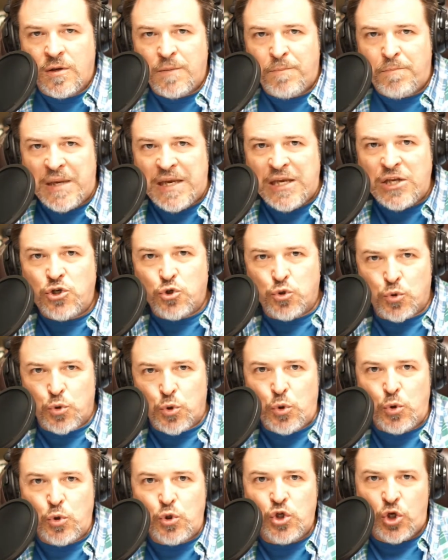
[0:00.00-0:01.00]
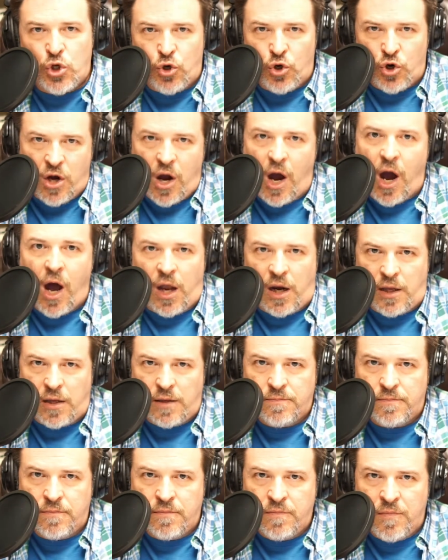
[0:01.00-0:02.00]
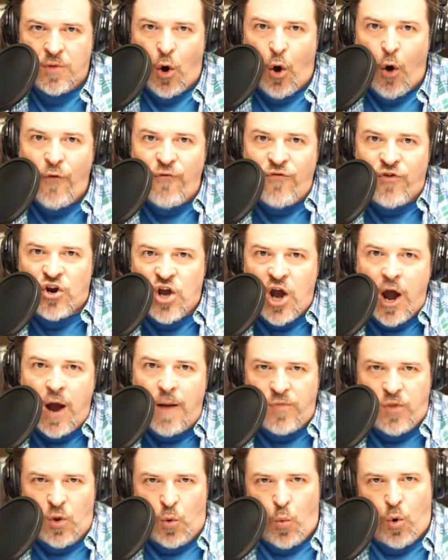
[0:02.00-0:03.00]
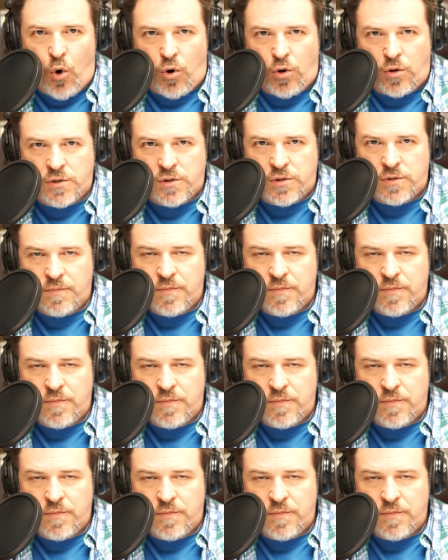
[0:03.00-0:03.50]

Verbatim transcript: Be true to your calling. Overcome the world